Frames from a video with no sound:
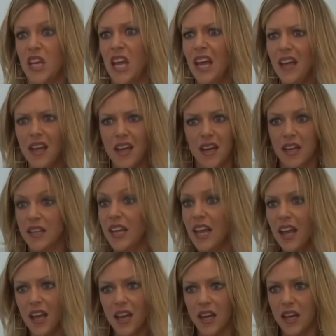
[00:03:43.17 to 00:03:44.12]
Yeah,
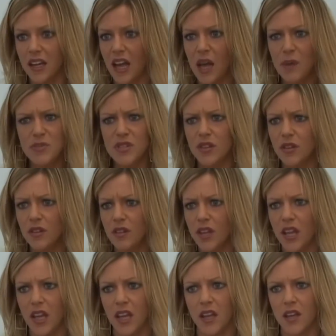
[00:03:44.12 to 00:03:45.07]
yeah,
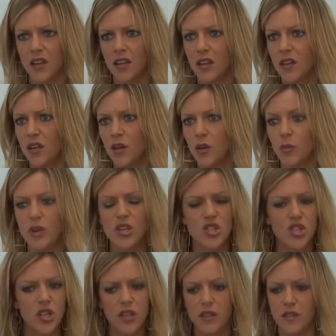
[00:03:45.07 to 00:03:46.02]
absolutely. We
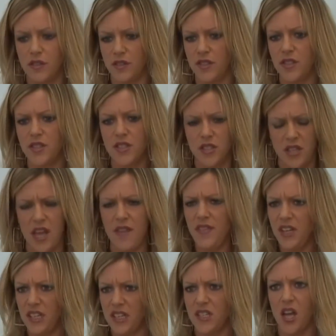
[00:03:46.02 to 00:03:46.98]
should
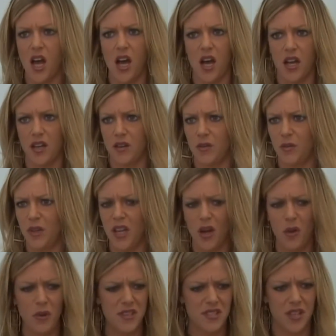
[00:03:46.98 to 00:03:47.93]
definitely talk. We
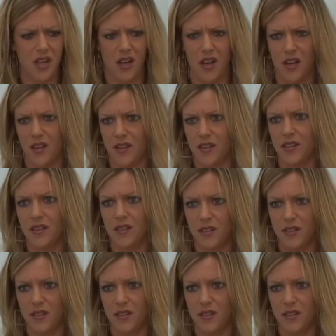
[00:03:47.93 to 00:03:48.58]
can always talk.